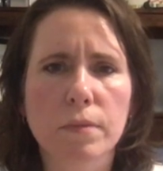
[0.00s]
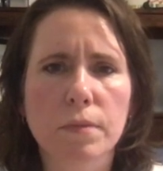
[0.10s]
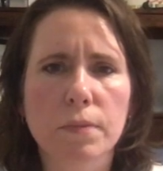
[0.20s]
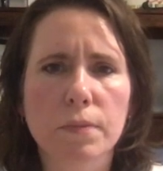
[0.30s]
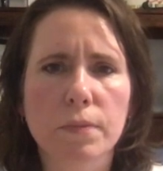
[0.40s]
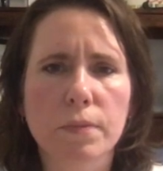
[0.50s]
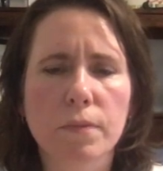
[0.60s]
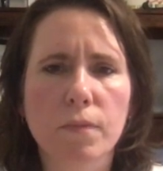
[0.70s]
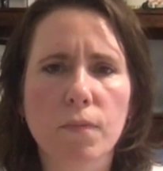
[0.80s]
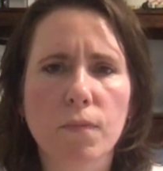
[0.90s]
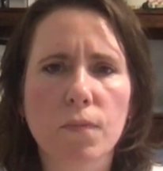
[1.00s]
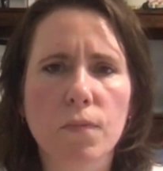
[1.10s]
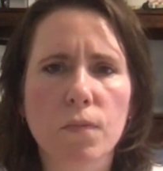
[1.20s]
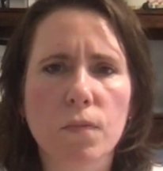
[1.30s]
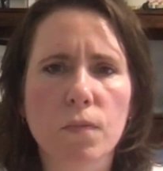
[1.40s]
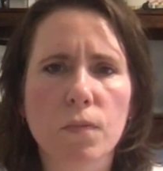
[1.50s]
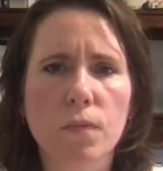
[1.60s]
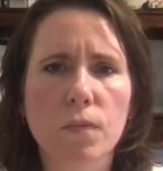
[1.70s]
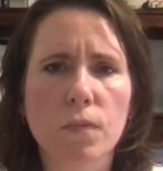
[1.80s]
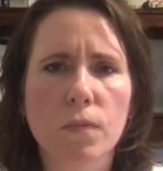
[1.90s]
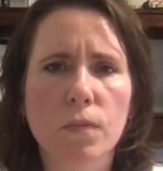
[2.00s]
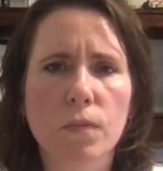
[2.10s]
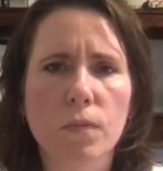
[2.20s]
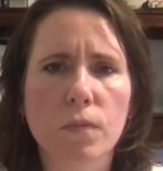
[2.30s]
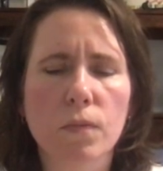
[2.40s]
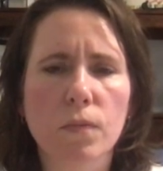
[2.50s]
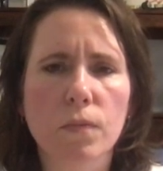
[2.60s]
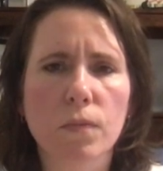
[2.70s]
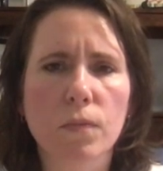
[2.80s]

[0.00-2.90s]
(not speaking)